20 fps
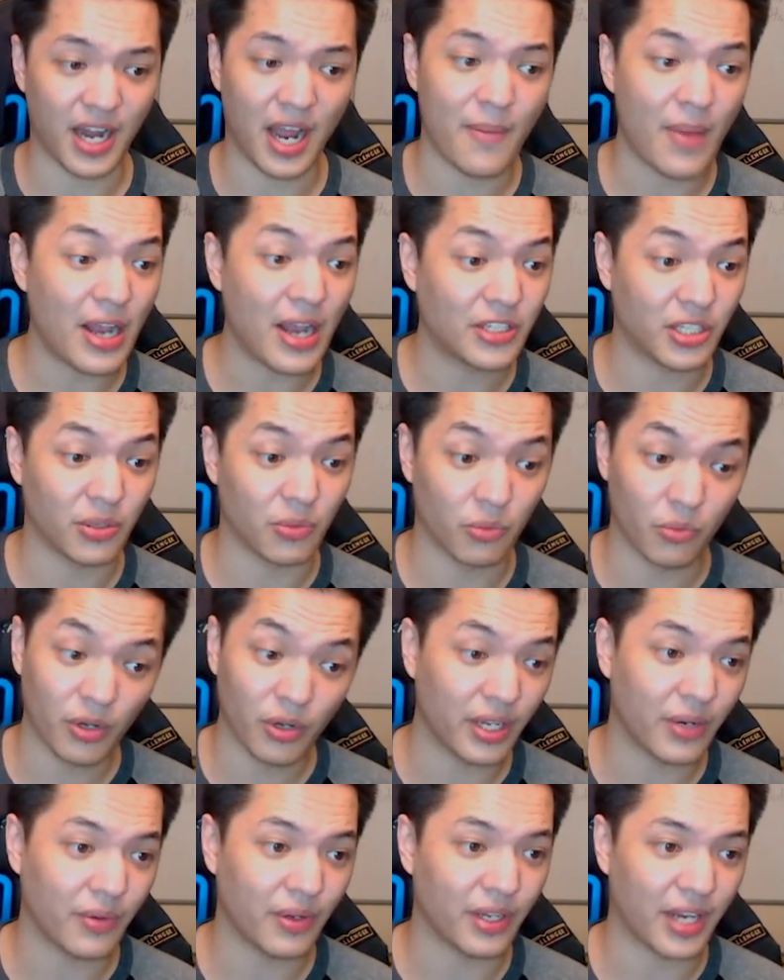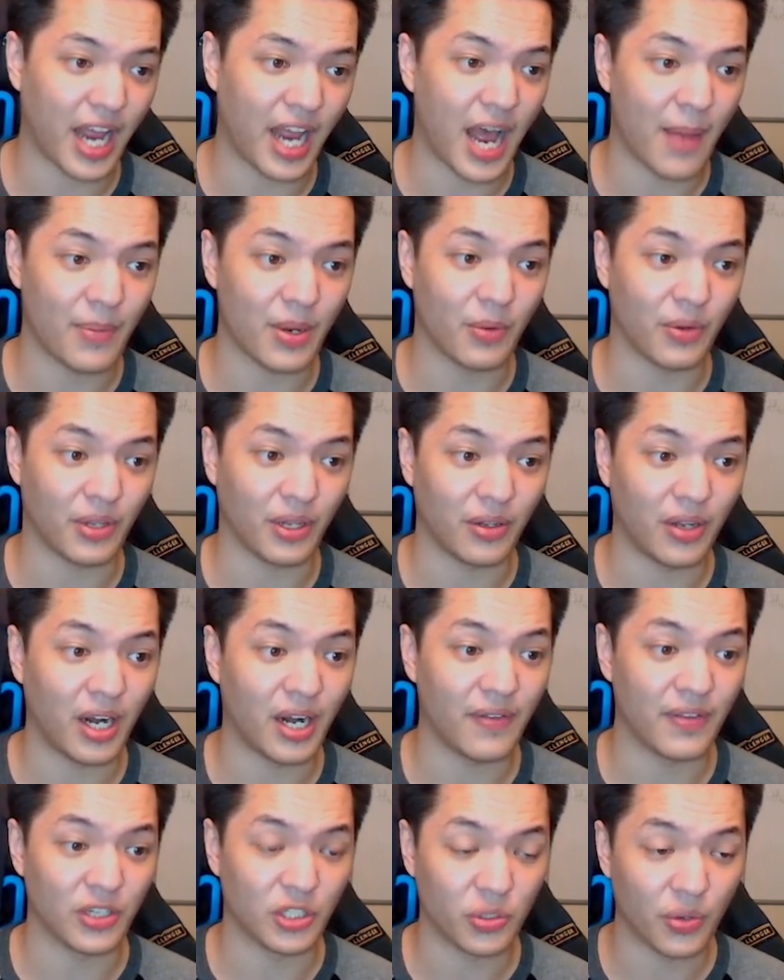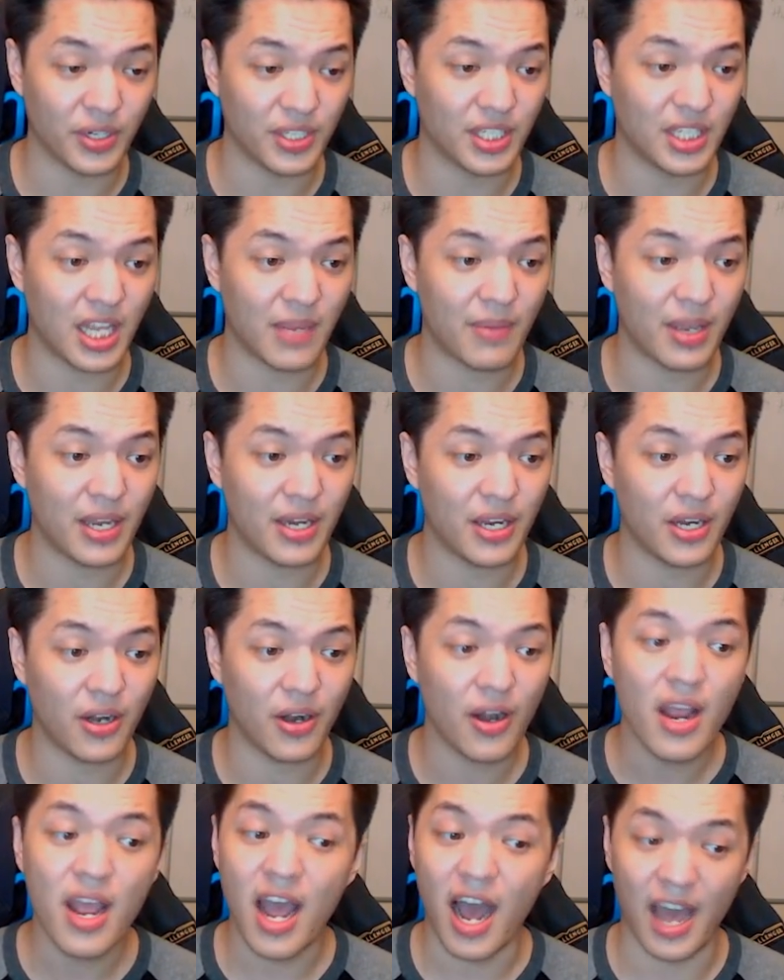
I'm actually really happy with a lot of the choices they made here.